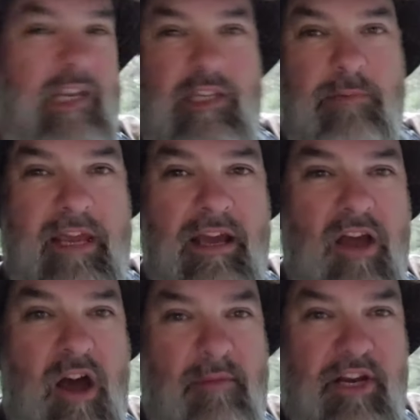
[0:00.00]
seems to be a
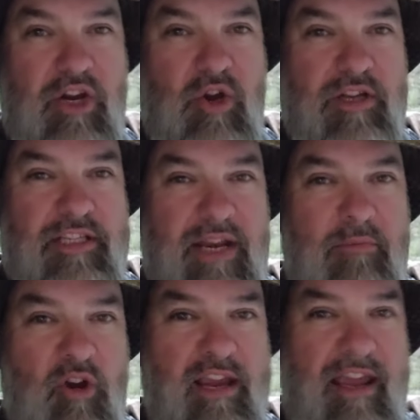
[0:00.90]
common occurrence
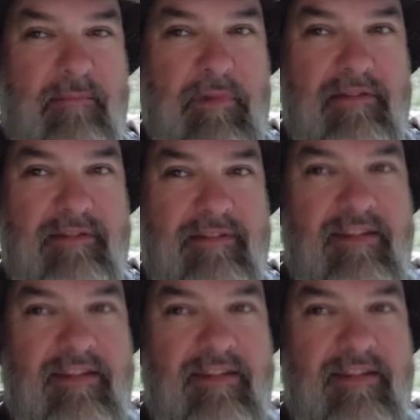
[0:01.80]
anymore, camping.